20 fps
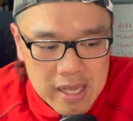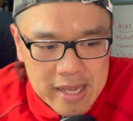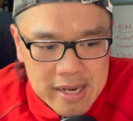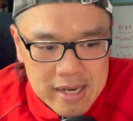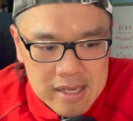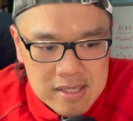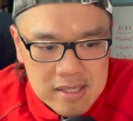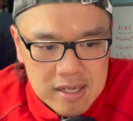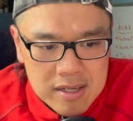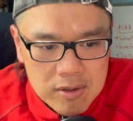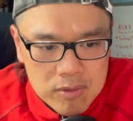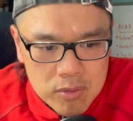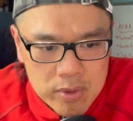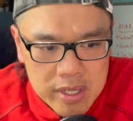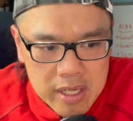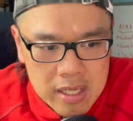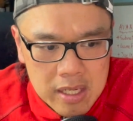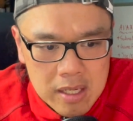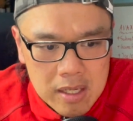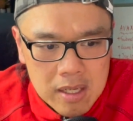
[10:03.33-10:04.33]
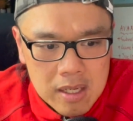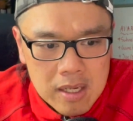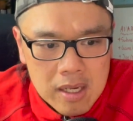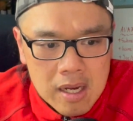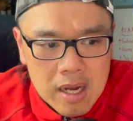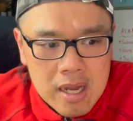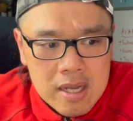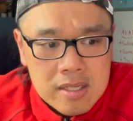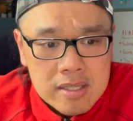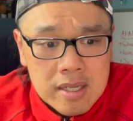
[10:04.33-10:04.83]
And I started reading,
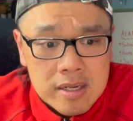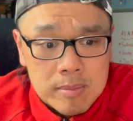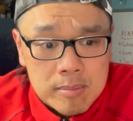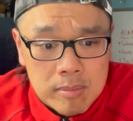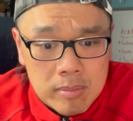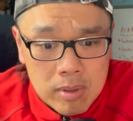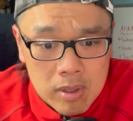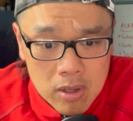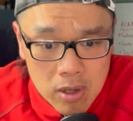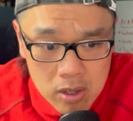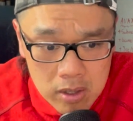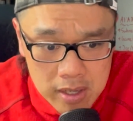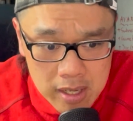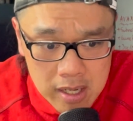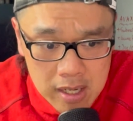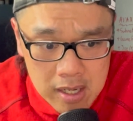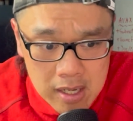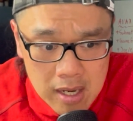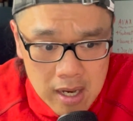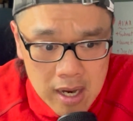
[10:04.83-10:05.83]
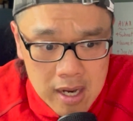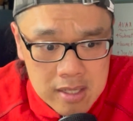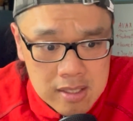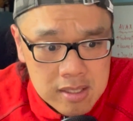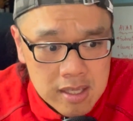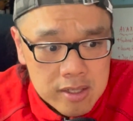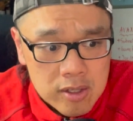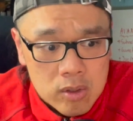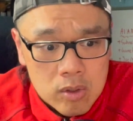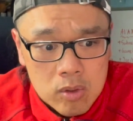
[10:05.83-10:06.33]
I started blogging, I
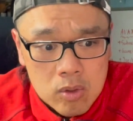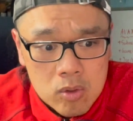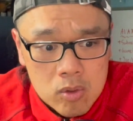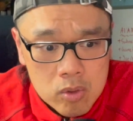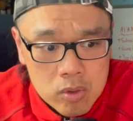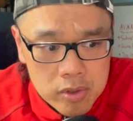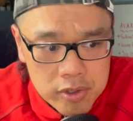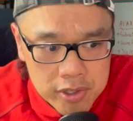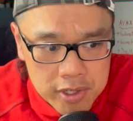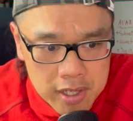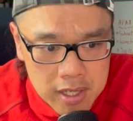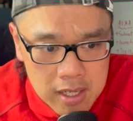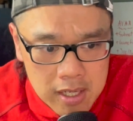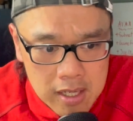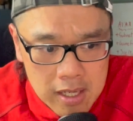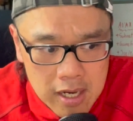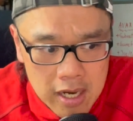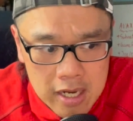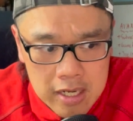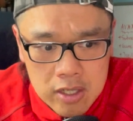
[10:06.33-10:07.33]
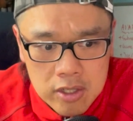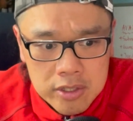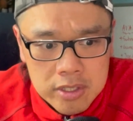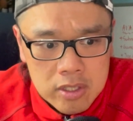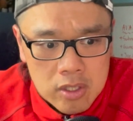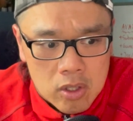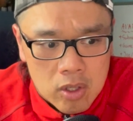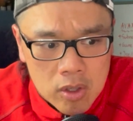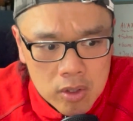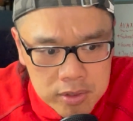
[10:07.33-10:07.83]
started on Quora, I got
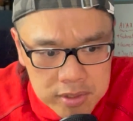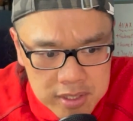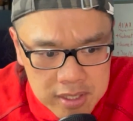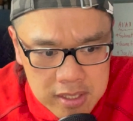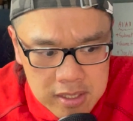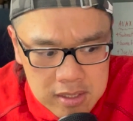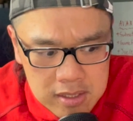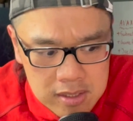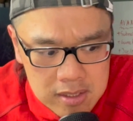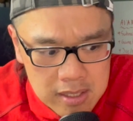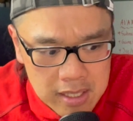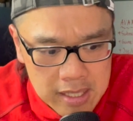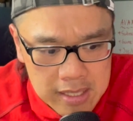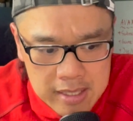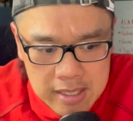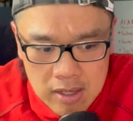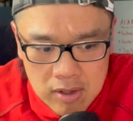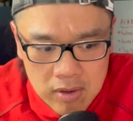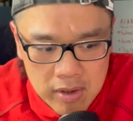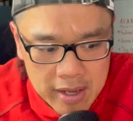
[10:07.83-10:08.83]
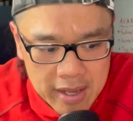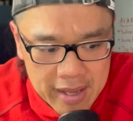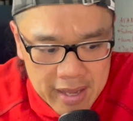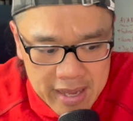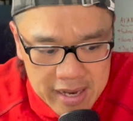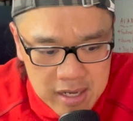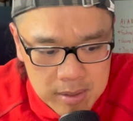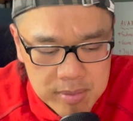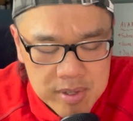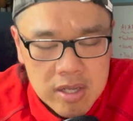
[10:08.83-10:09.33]
an audience, and now
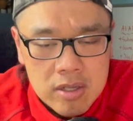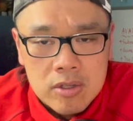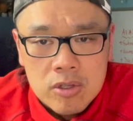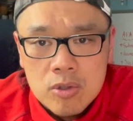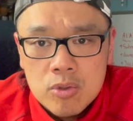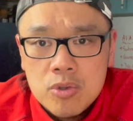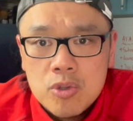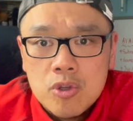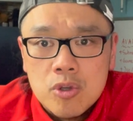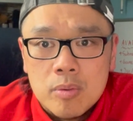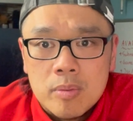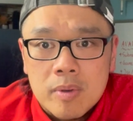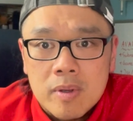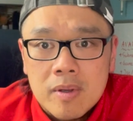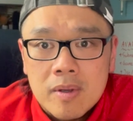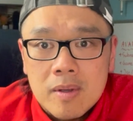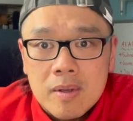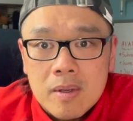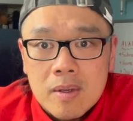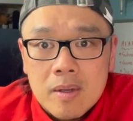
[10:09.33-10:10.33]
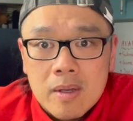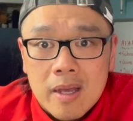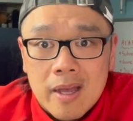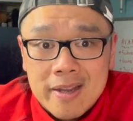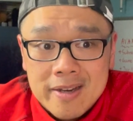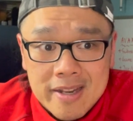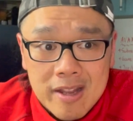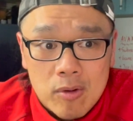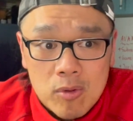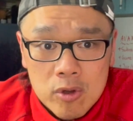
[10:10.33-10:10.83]
end up here on YouTube.
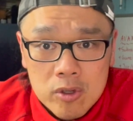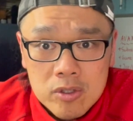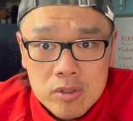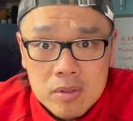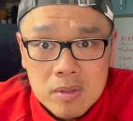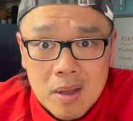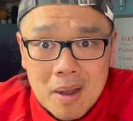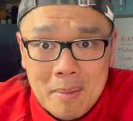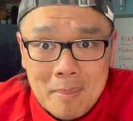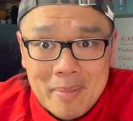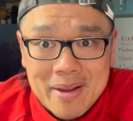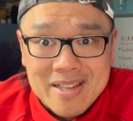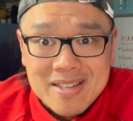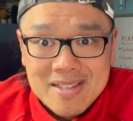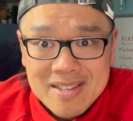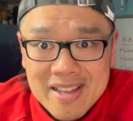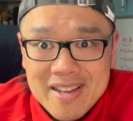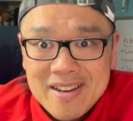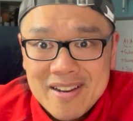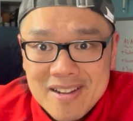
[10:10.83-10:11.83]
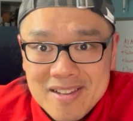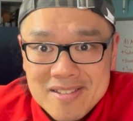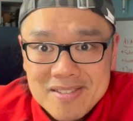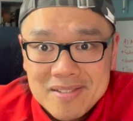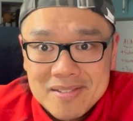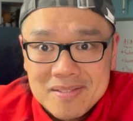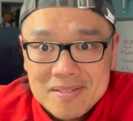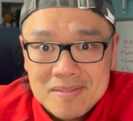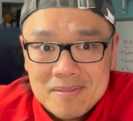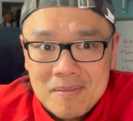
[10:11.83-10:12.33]
And that was my side
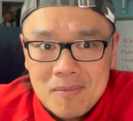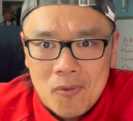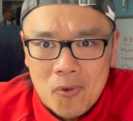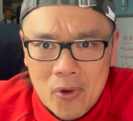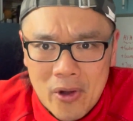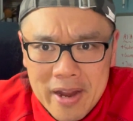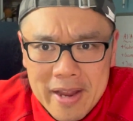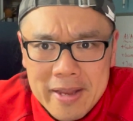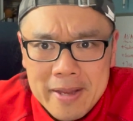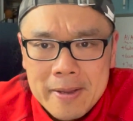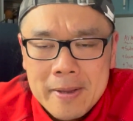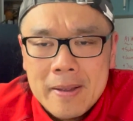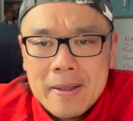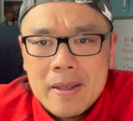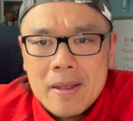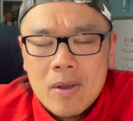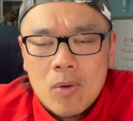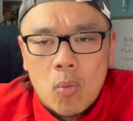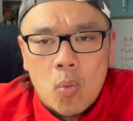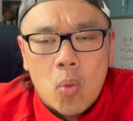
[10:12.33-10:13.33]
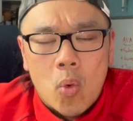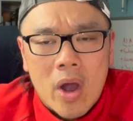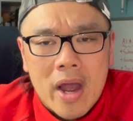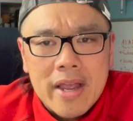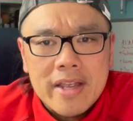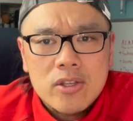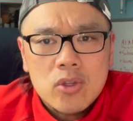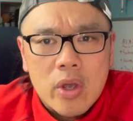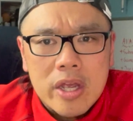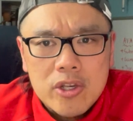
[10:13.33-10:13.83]
hustle. Why?
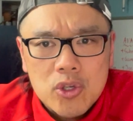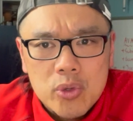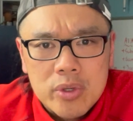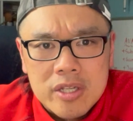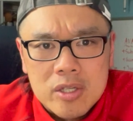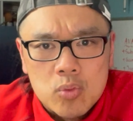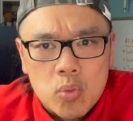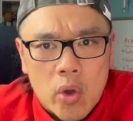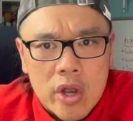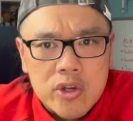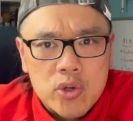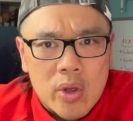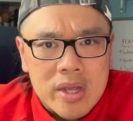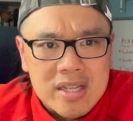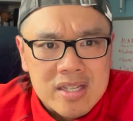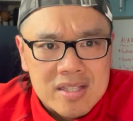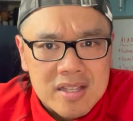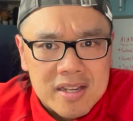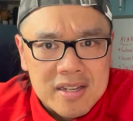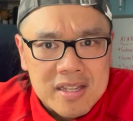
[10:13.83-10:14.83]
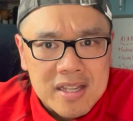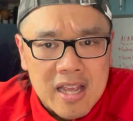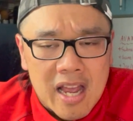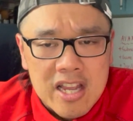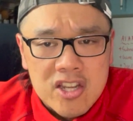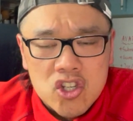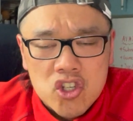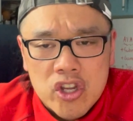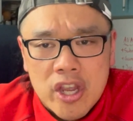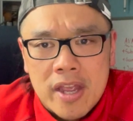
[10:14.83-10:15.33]
Why do I do this? Why do I study?
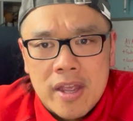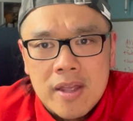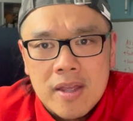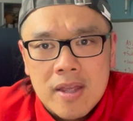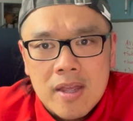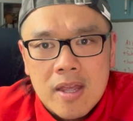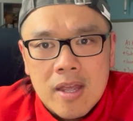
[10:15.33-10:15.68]
I share?